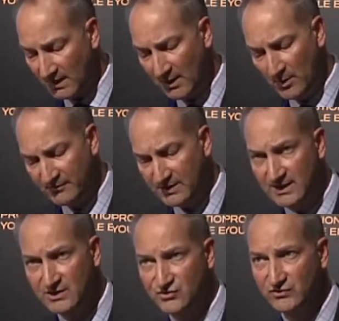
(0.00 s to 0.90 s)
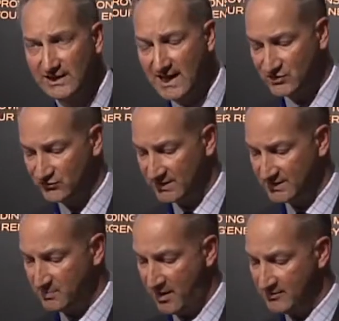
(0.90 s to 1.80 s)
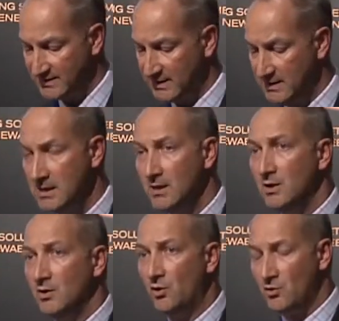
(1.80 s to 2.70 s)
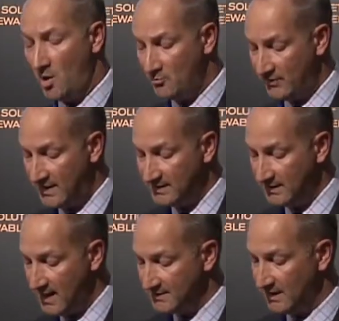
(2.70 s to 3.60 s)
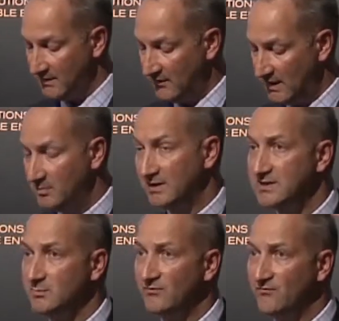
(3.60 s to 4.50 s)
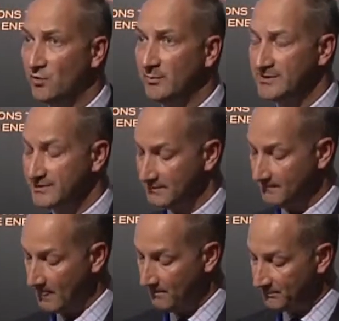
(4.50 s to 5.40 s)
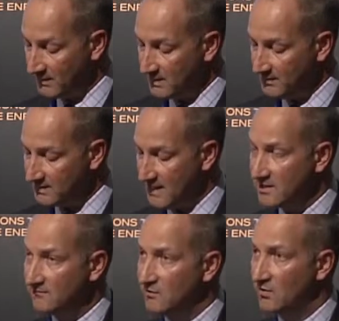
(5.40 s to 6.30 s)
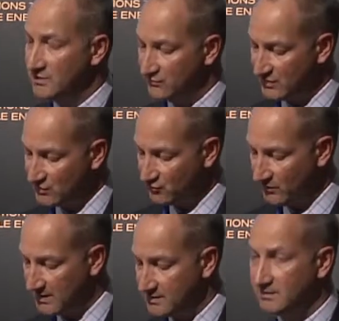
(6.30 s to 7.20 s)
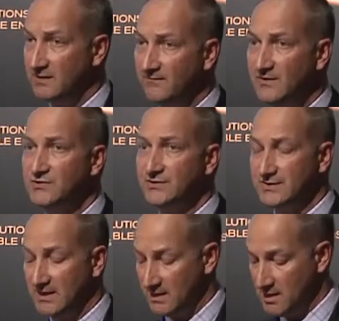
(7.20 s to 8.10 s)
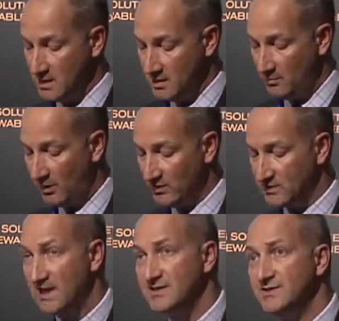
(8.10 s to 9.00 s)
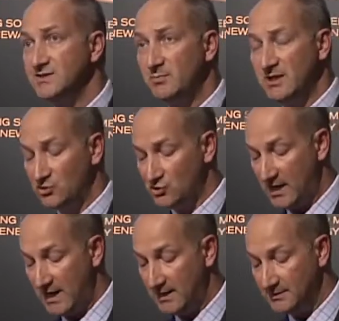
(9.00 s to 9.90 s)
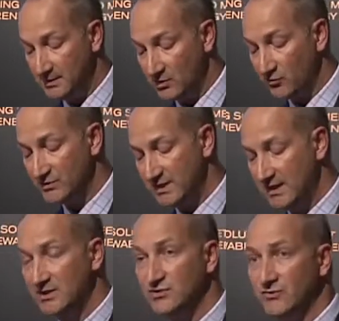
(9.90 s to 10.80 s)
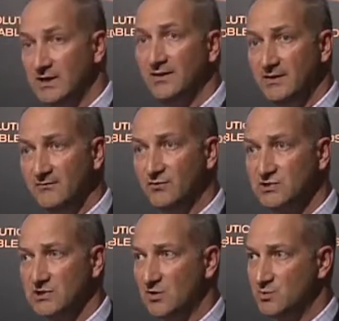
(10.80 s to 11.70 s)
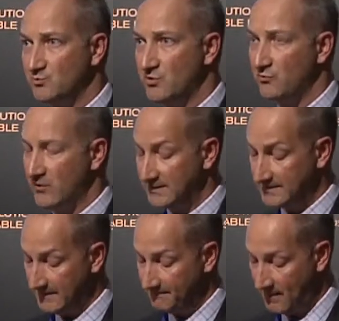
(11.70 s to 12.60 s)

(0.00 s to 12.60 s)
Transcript: However, the industry lacks transparency on operating asset availability and performance. This lack of knowledge restricts the efficiency by which lessons are being shared across the industry and therefore slows progress.